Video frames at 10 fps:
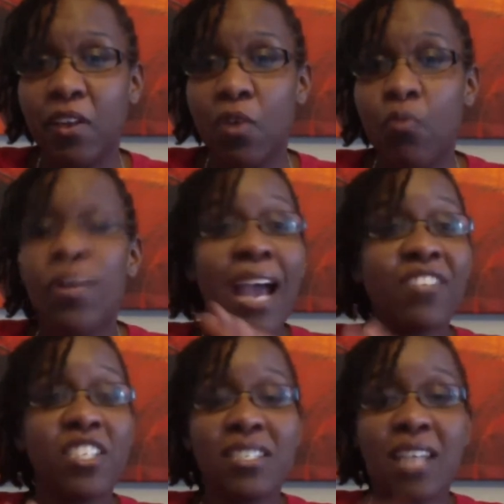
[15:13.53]
we
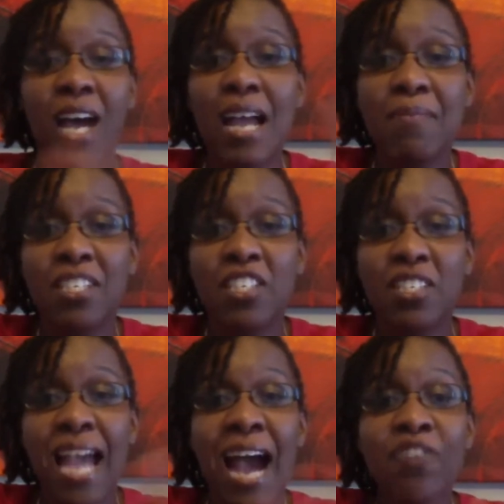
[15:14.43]
have just time that's
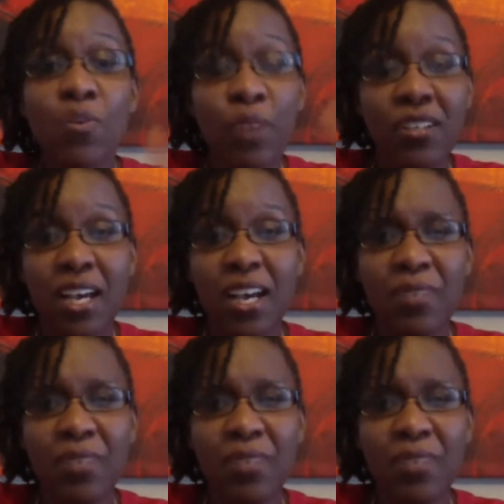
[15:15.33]
just after we're done,